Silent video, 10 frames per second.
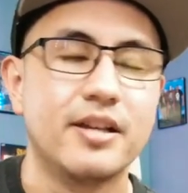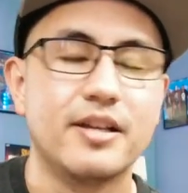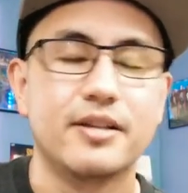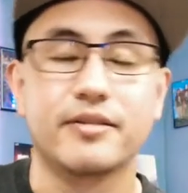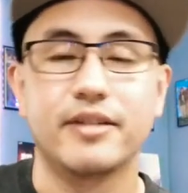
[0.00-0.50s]

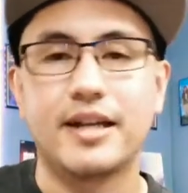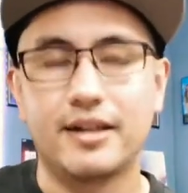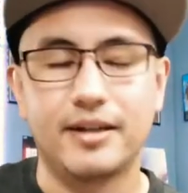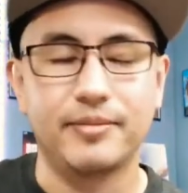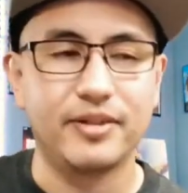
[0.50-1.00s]
So
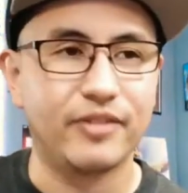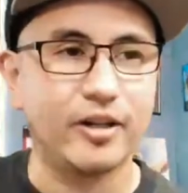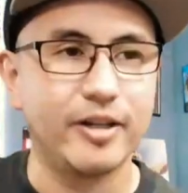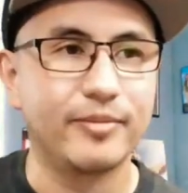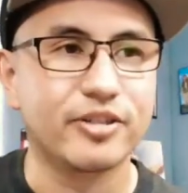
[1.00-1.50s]
yeah, I mean,
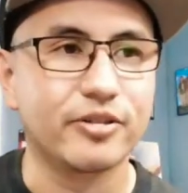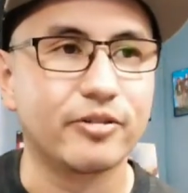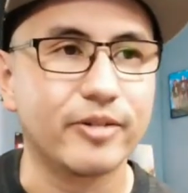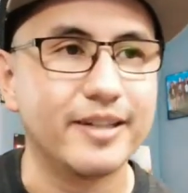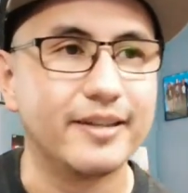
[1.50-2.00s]
very much
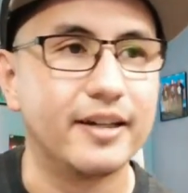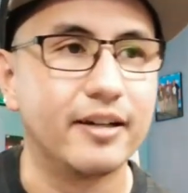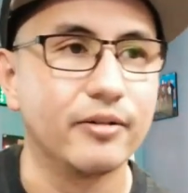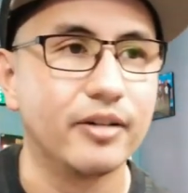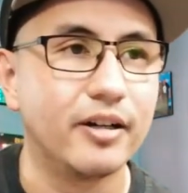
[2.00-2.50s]
agreed
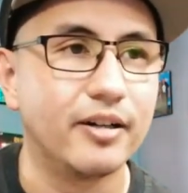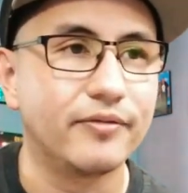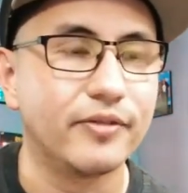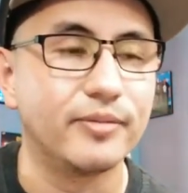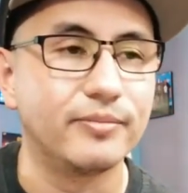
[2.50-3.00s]

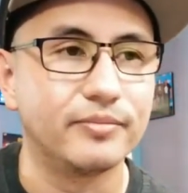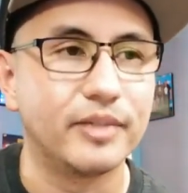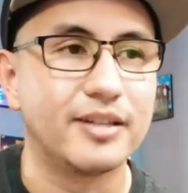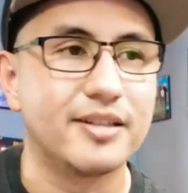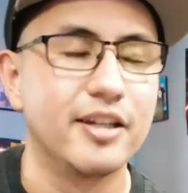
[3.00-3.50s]
there from
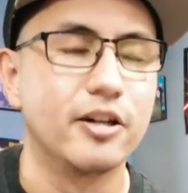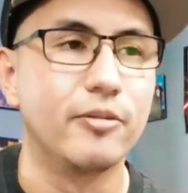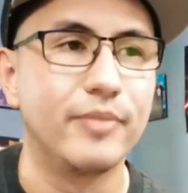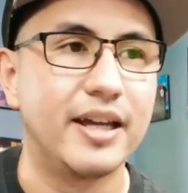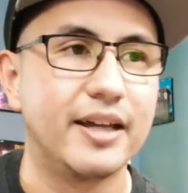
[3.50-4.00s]

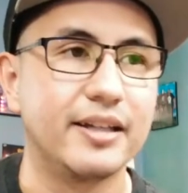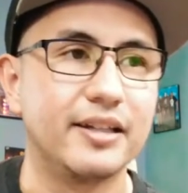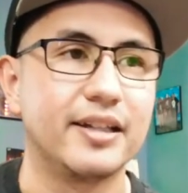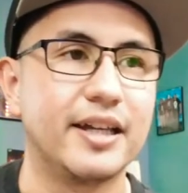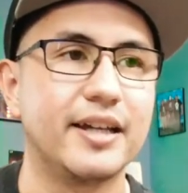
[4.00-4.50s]
Tito, man.
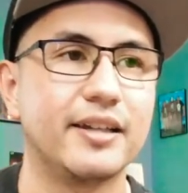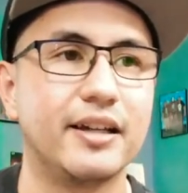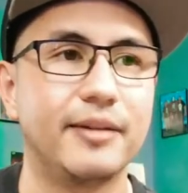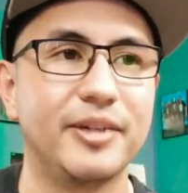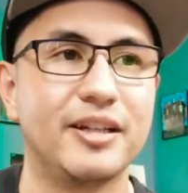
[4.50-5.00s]
And again,
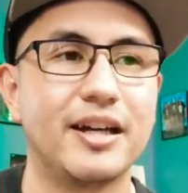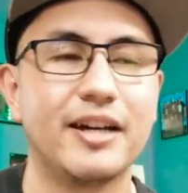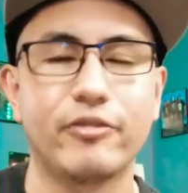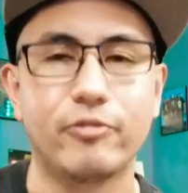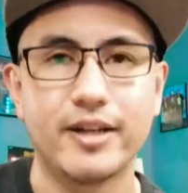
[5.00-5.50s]
I mean, not
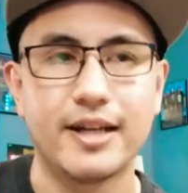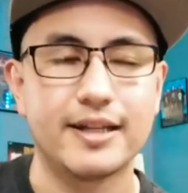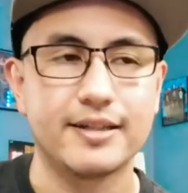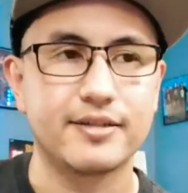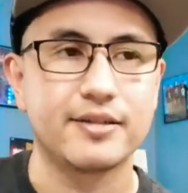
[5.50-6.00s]
everyone
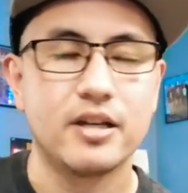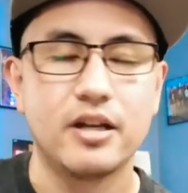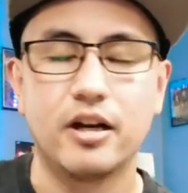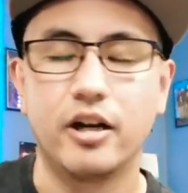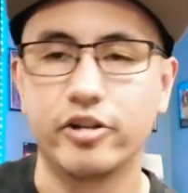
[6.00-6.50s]
has
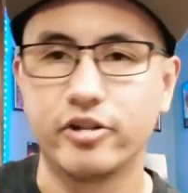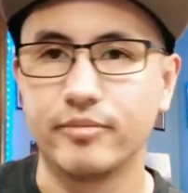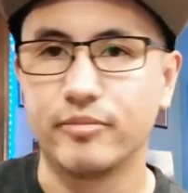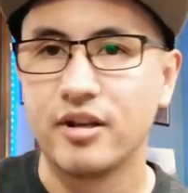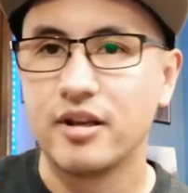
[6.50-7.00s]

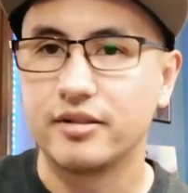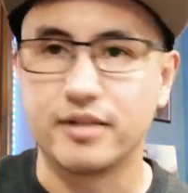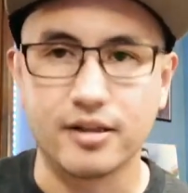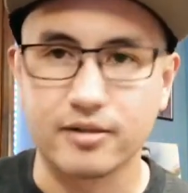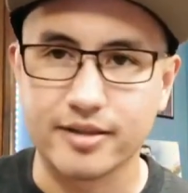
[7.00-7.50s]
$100
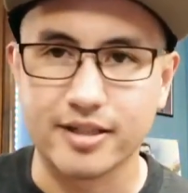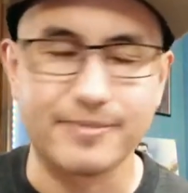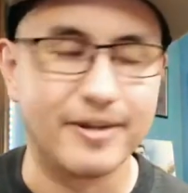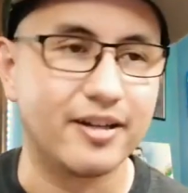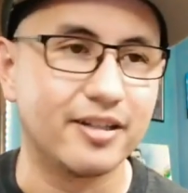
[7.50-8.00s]
to
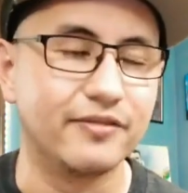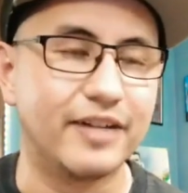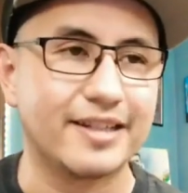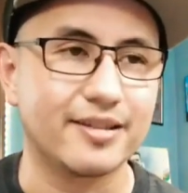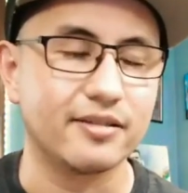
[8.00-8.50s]
spend on
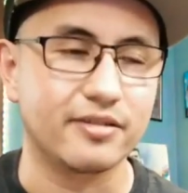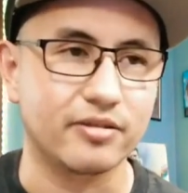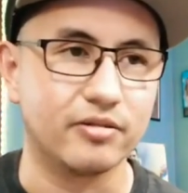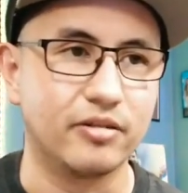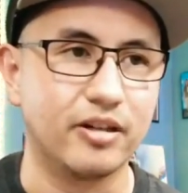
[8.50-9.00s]
devices,
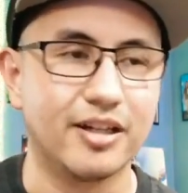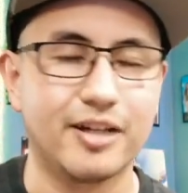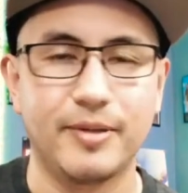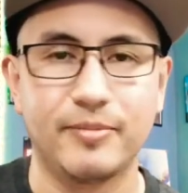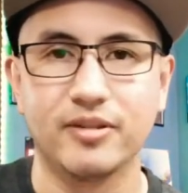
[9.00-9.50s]
so a
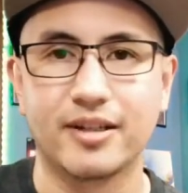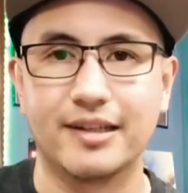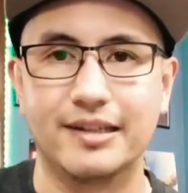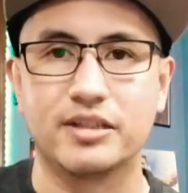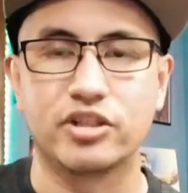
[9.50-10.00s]
lot of people look
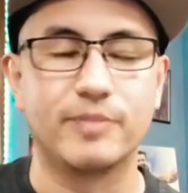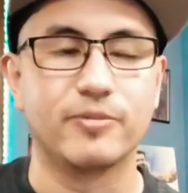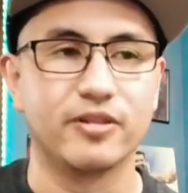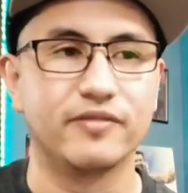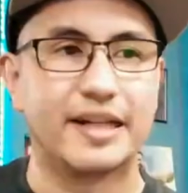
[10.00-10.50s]
at these
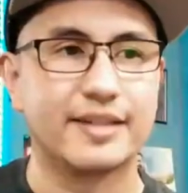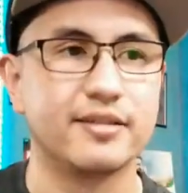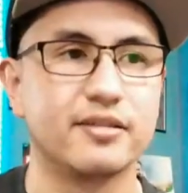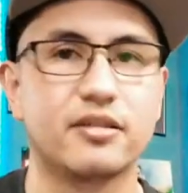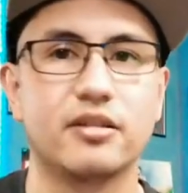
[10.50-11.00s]
cheaper
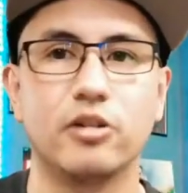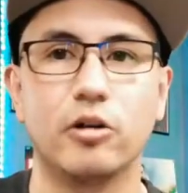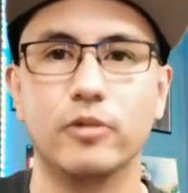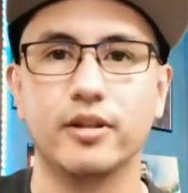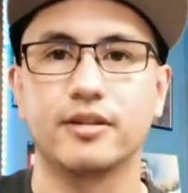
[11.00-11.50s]
devices to
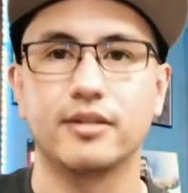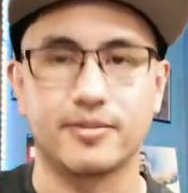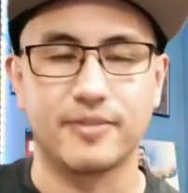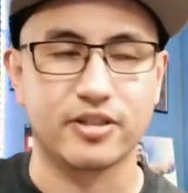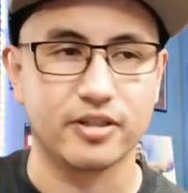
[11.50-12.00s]
go with,
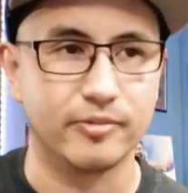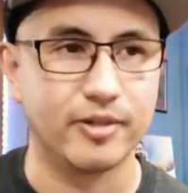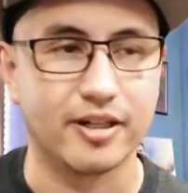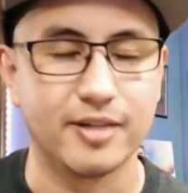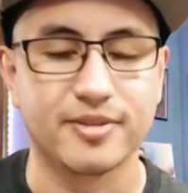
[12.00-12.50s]
especially
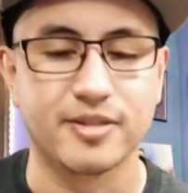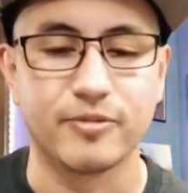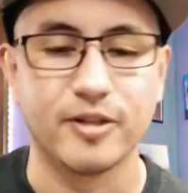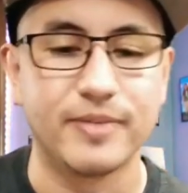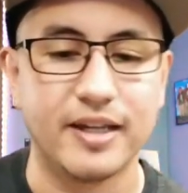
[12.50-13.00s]
when it comes to
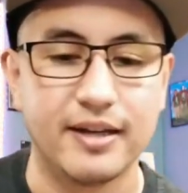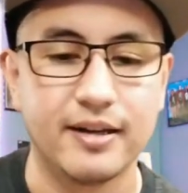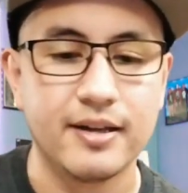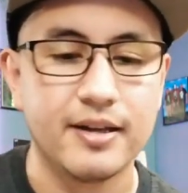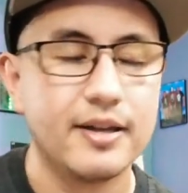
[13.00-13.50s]

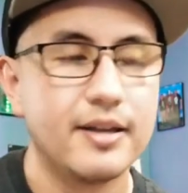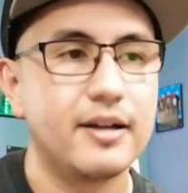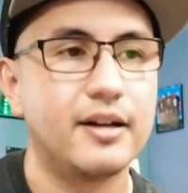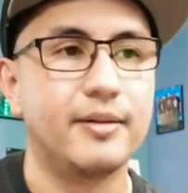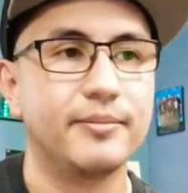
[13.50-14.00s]
prepaid,
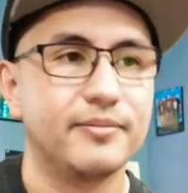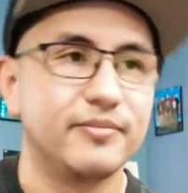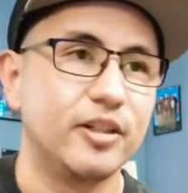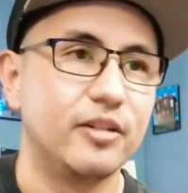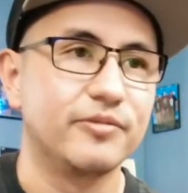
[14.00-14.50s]

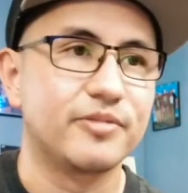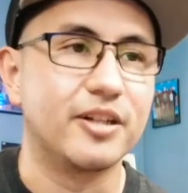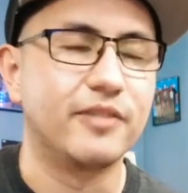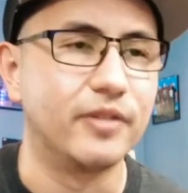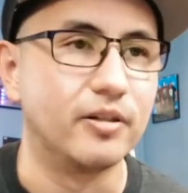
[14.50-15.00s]
you know,
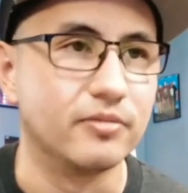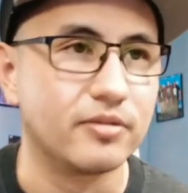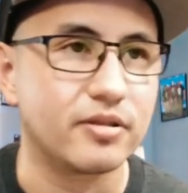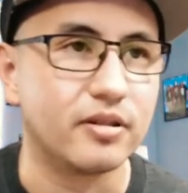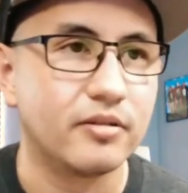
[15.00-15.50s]
cell
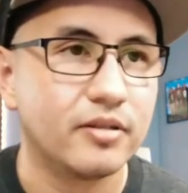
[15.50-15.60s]
phones. So.